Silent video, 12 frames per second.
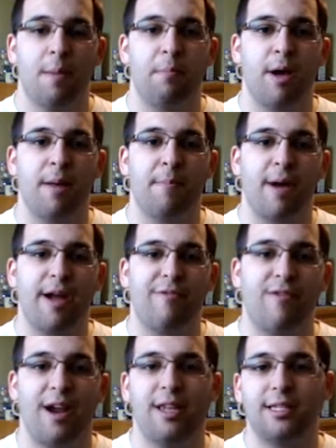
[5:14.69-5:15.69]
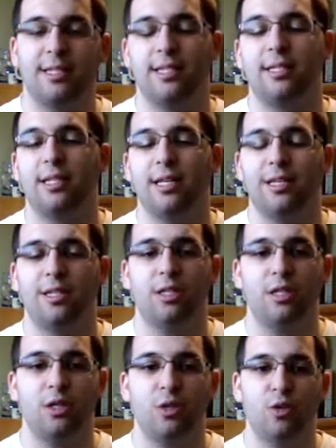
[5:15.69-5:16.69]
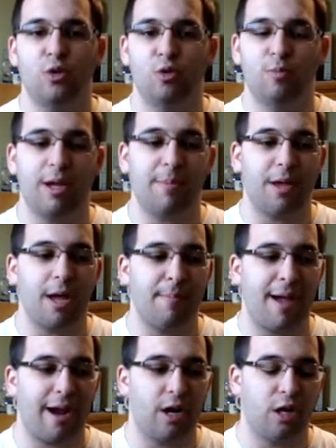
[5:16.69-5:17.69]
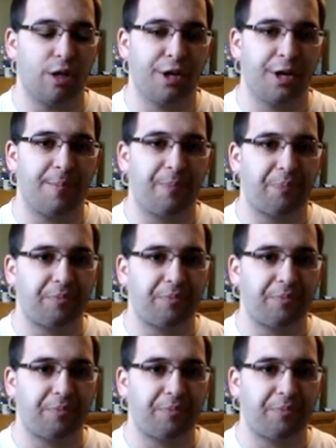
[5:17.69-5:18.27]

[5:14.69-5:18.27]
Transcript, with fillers: but my friend insisted to make me come back earlier.